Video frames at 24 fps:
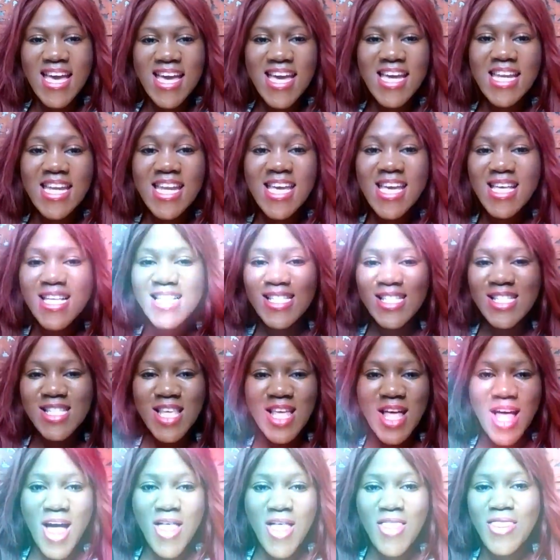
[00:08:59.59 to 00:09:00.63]
It is
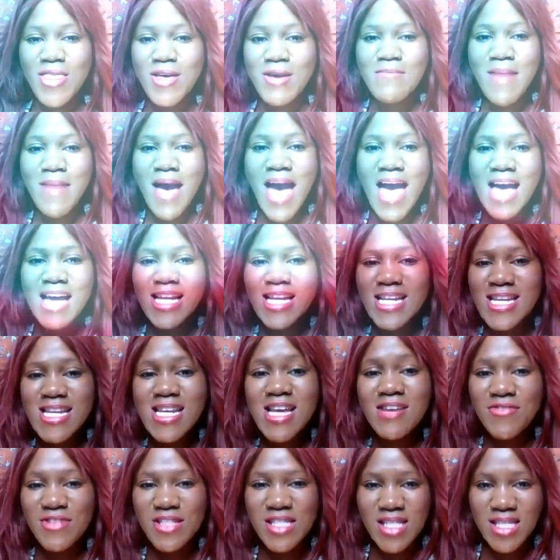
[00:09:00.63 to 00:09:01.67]
the
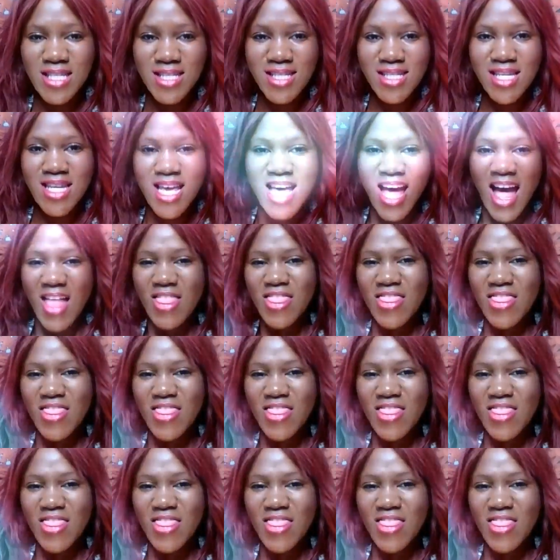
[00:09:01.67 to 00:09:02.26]
magnificent,